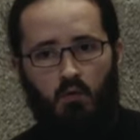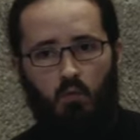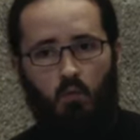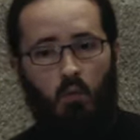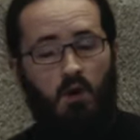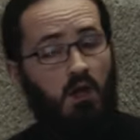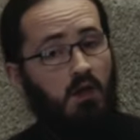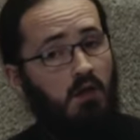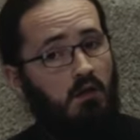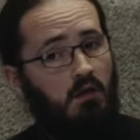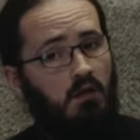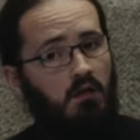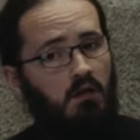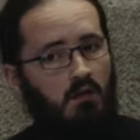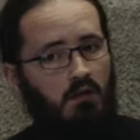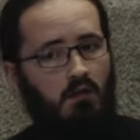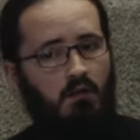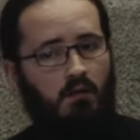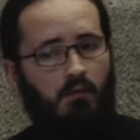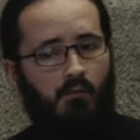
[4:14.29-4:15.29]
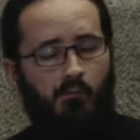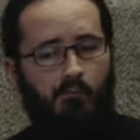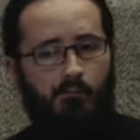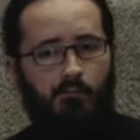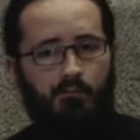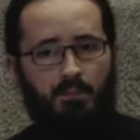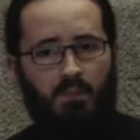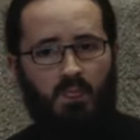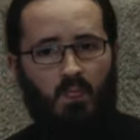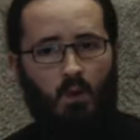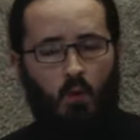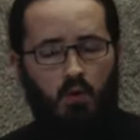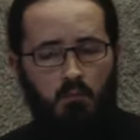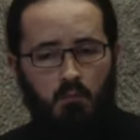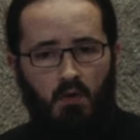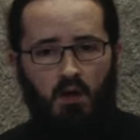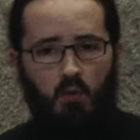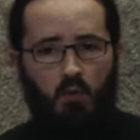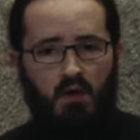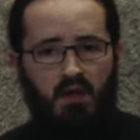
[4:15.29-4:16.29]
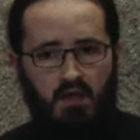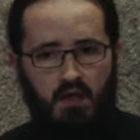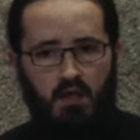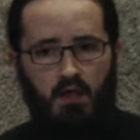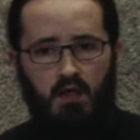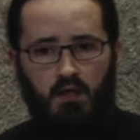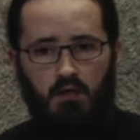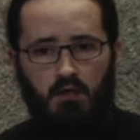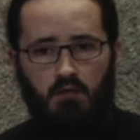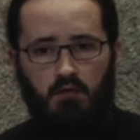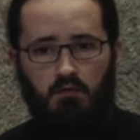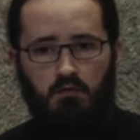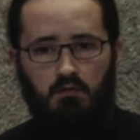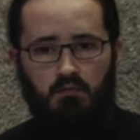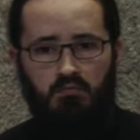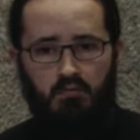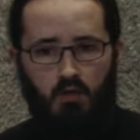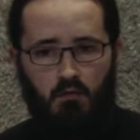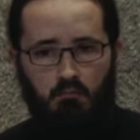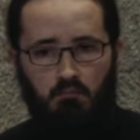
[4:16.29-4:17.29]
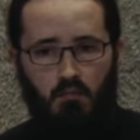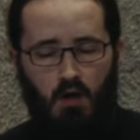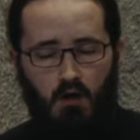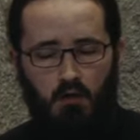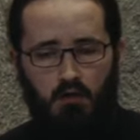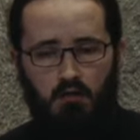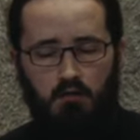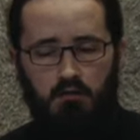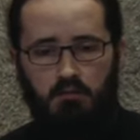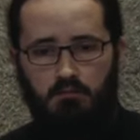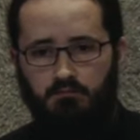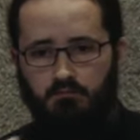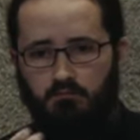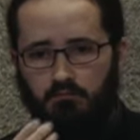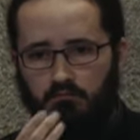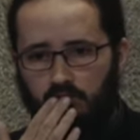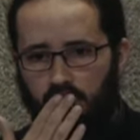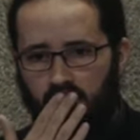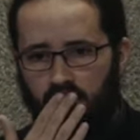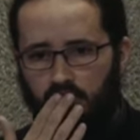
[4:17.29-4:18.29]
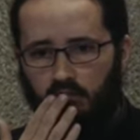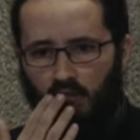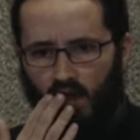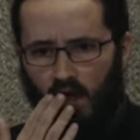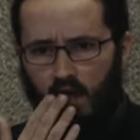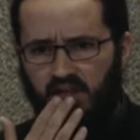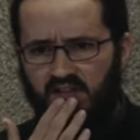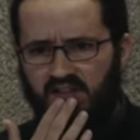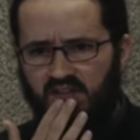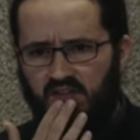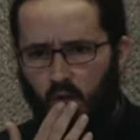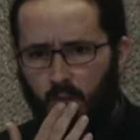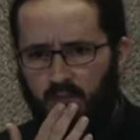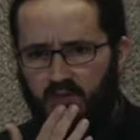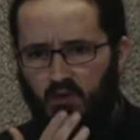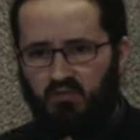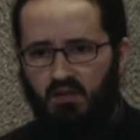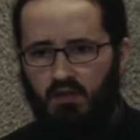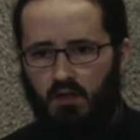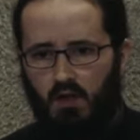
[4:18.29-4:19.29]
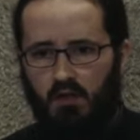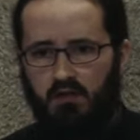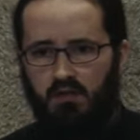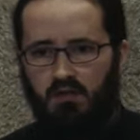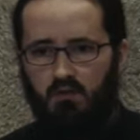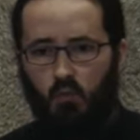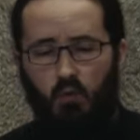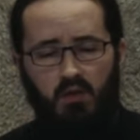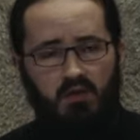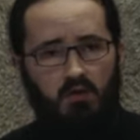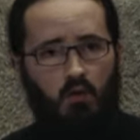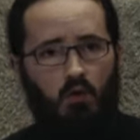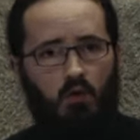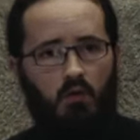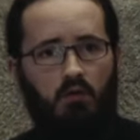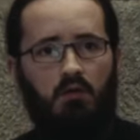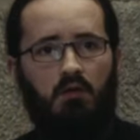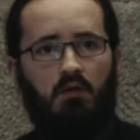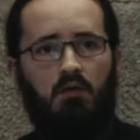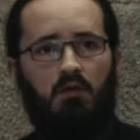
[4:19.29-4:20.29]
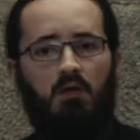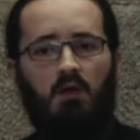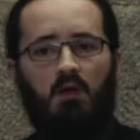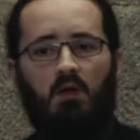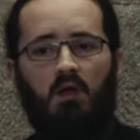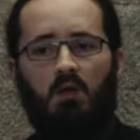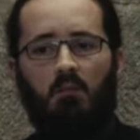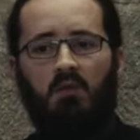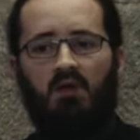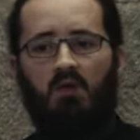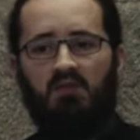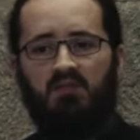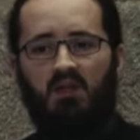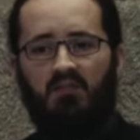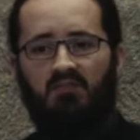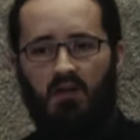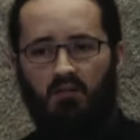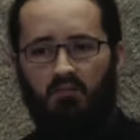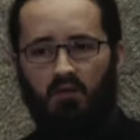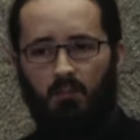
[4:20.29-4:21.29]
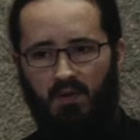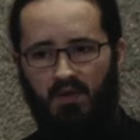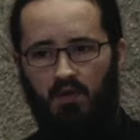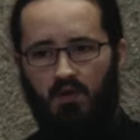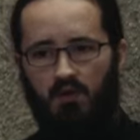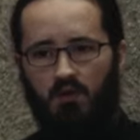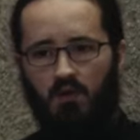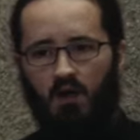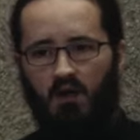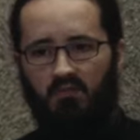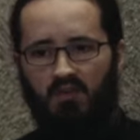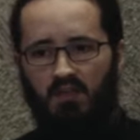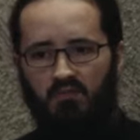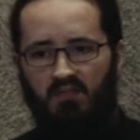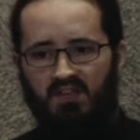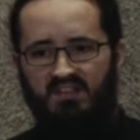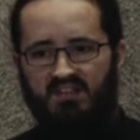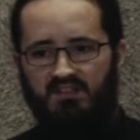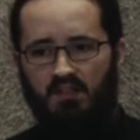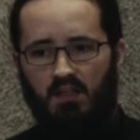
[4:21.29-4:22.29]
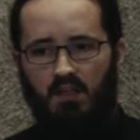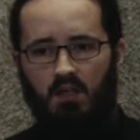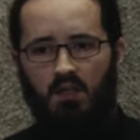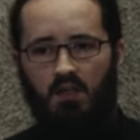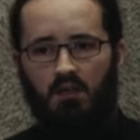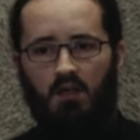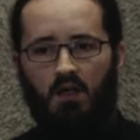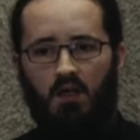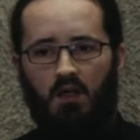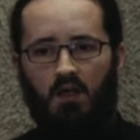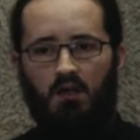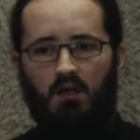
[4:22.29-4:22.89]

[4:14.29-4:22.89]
Well, on my way here from Mull, I stopped overnight in Whithorn, because I've never seen